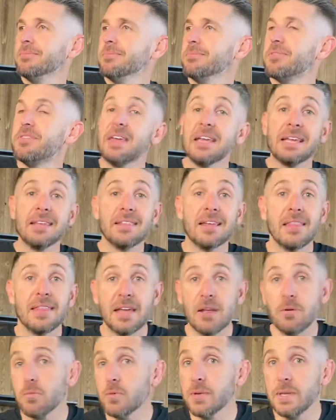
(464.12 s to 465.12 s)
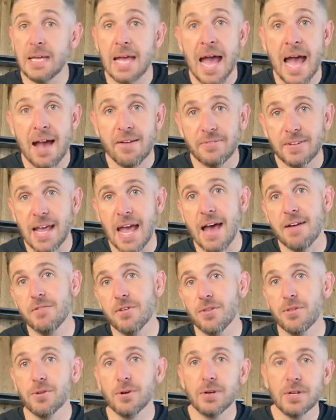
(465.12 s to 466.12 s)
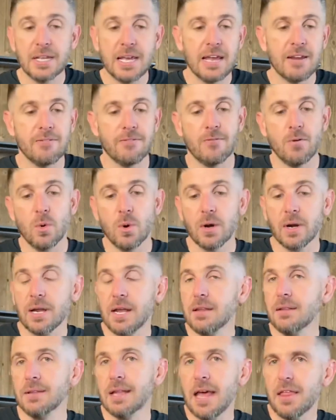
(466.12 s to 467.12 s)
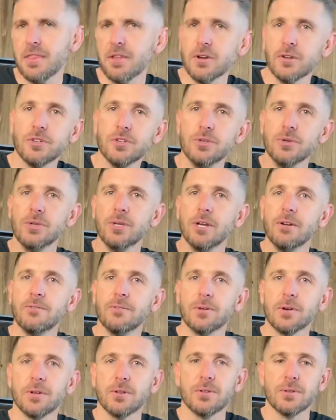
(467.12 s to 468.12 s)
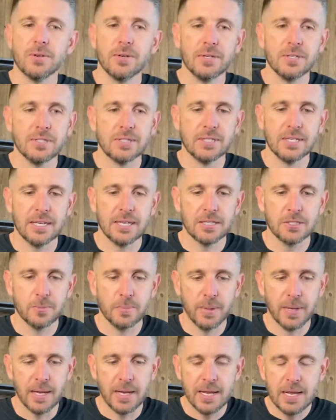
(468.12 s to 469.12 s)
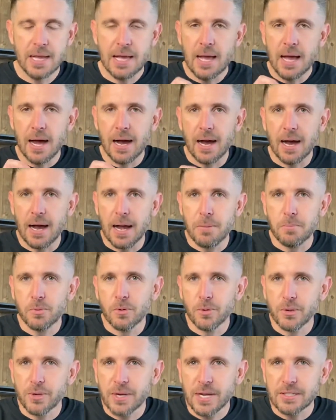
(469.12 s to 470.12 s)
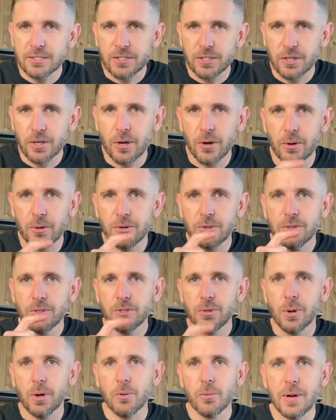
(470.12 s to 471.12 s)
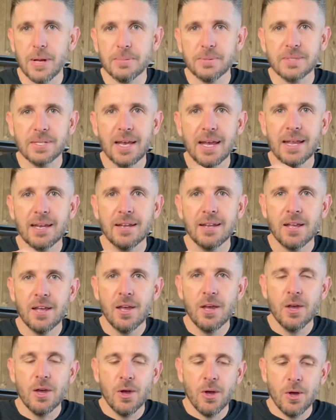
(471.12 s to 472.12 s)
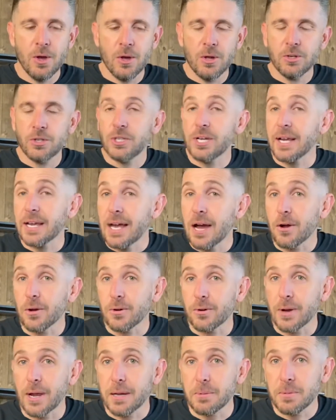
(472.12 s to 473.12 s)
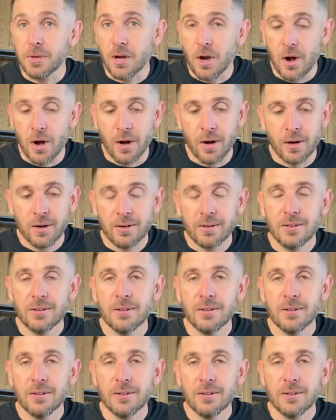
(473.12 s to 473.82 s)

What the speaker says: thinking that they really have to have a 38 fork and that they're too good for a 36. But I implore you guys to go to our website, check out Greg Minnaar